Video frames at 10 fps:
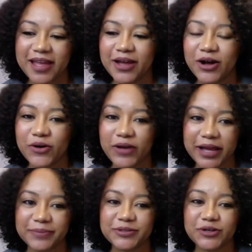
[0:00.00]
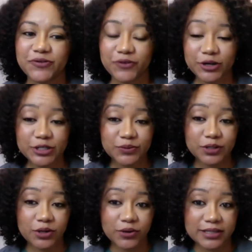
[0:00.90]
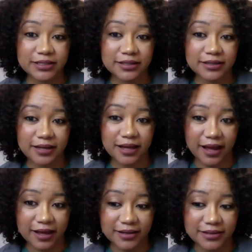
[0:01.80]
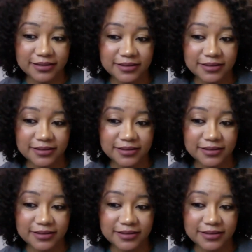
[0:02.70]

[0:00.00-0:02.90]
Okay, so first we're going to look at